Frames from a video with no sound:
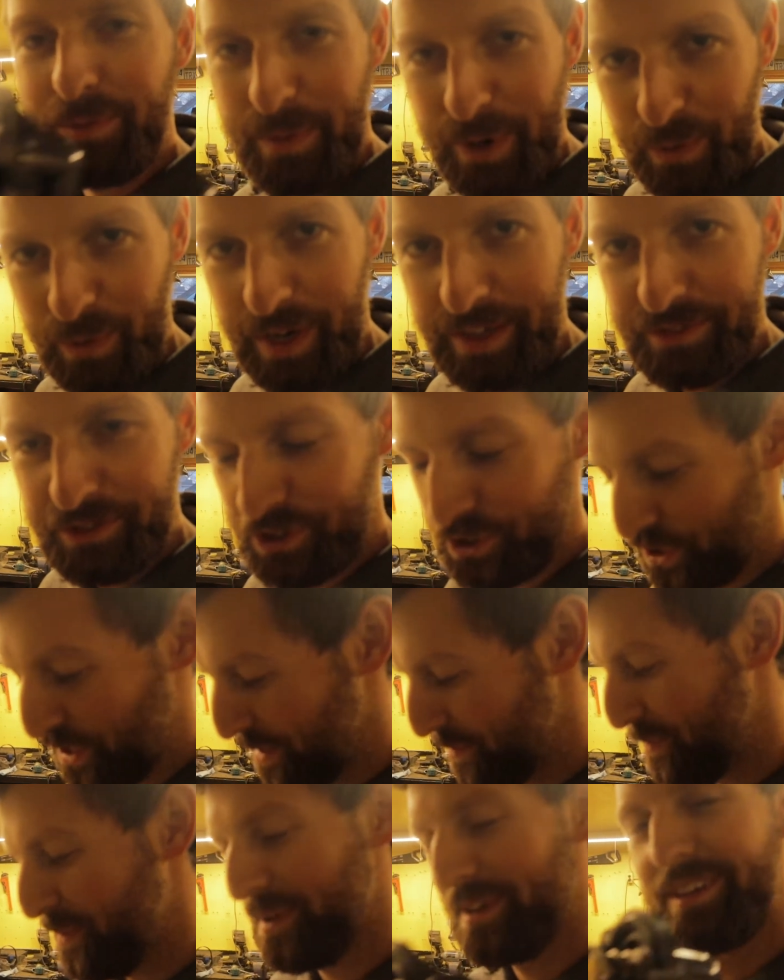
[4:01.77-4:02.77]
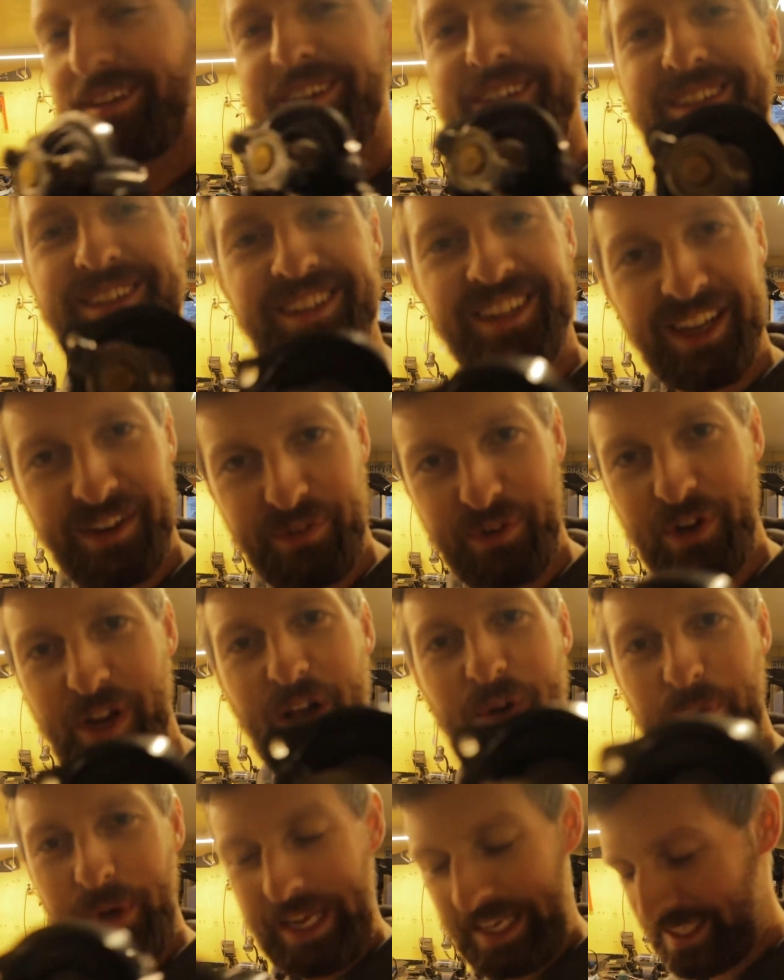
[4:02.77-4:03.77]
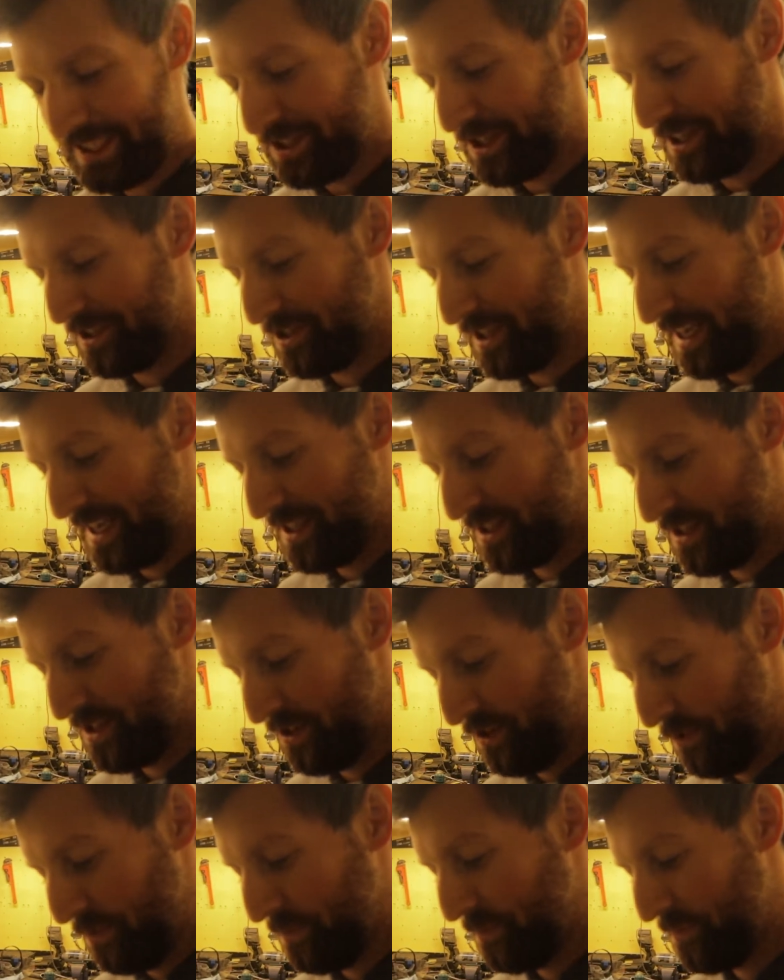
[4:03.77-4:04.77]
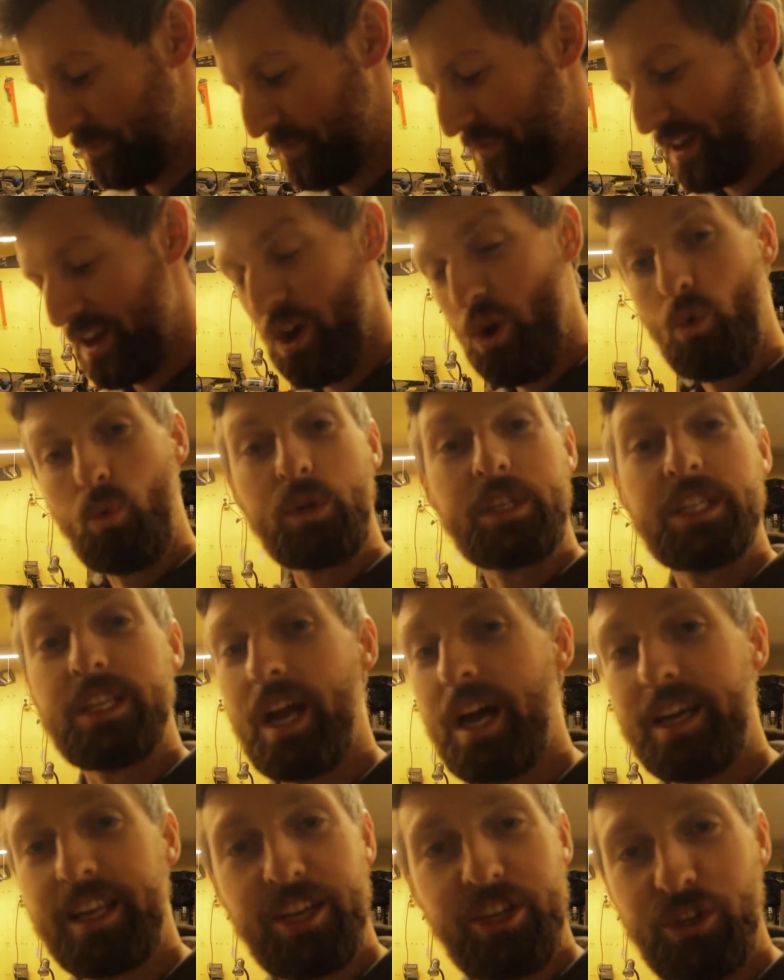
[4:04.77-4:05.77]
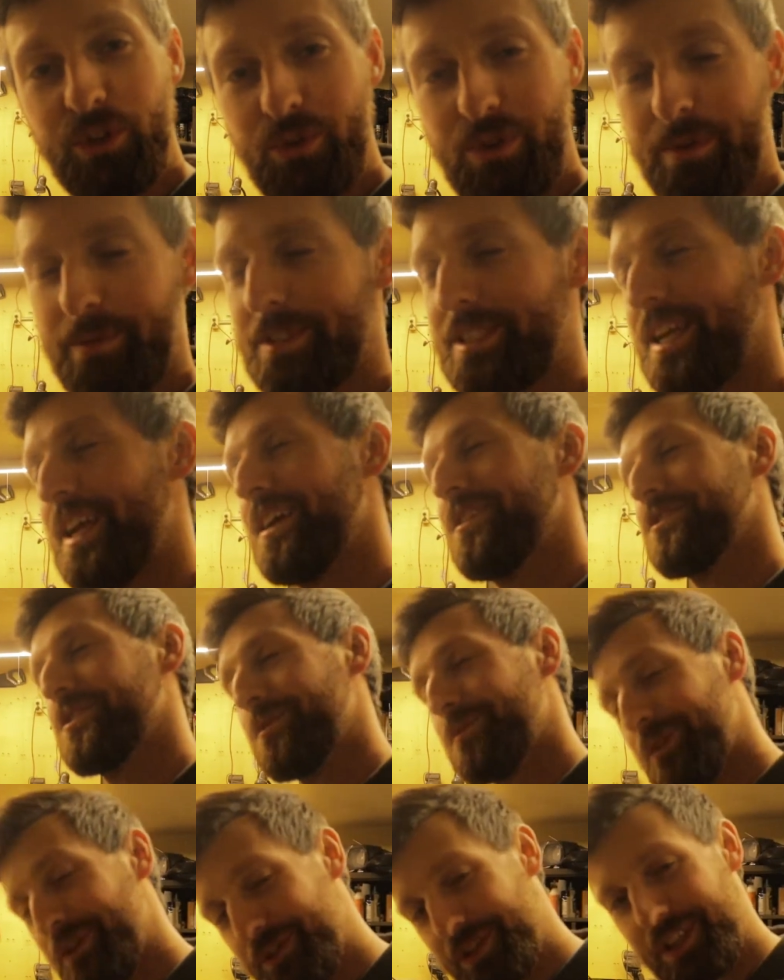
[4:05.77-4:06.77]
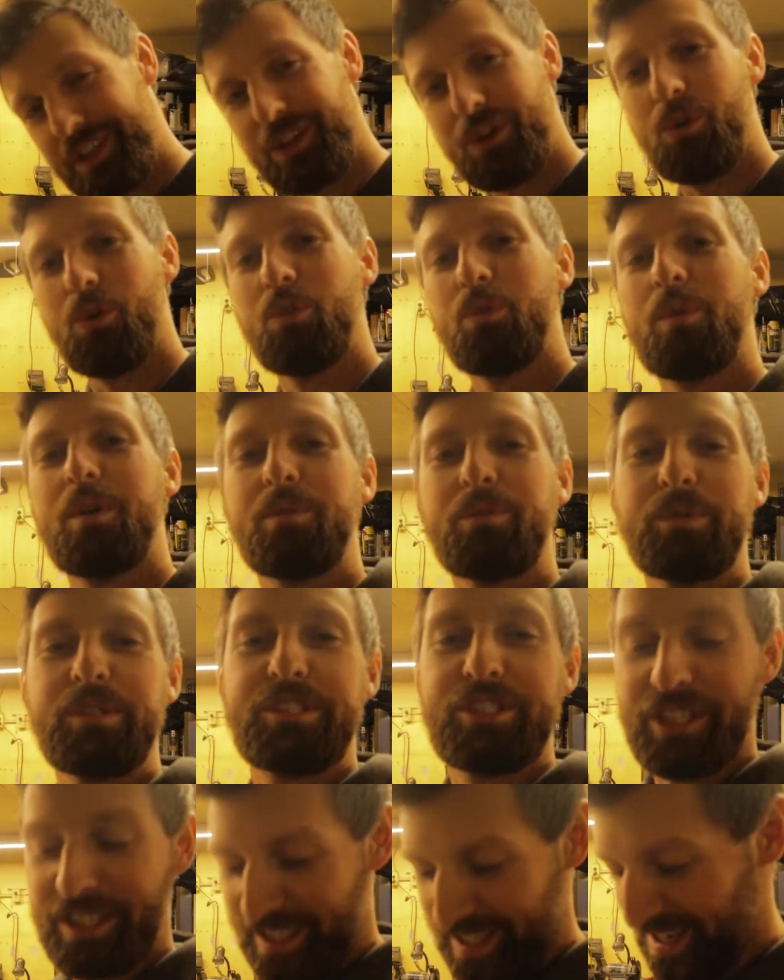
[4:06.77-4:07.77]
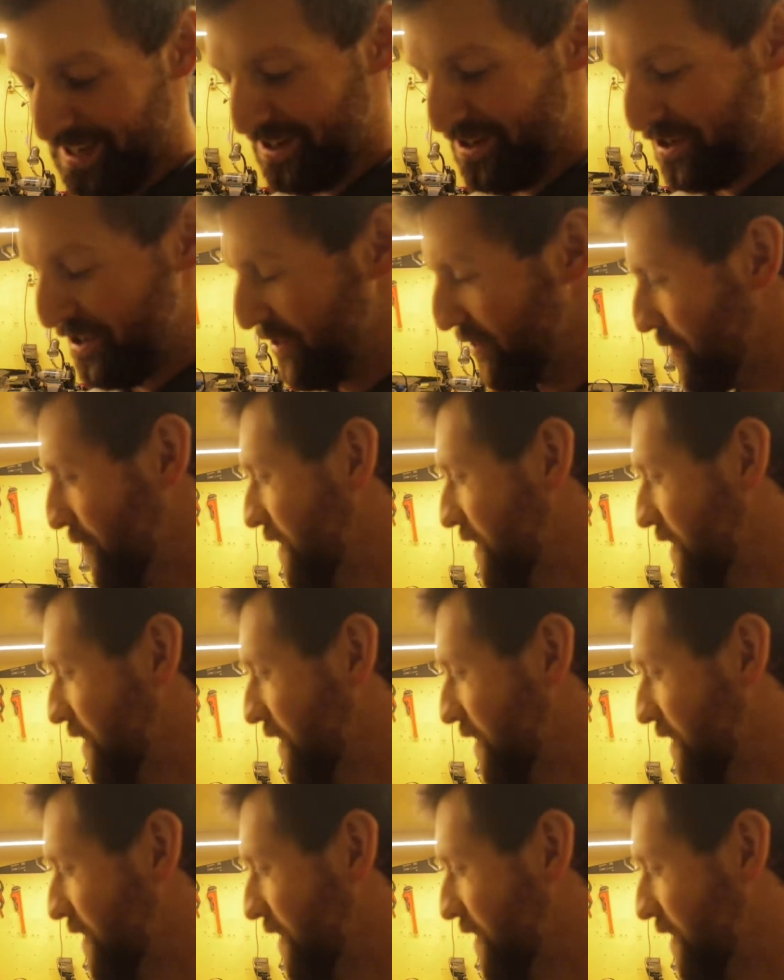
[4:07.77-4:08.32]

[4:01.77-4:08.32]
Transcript: my wife's Jeep. I forgot we had to change that too. We did not get a new thermostat housing. We're using the old one. We just got a new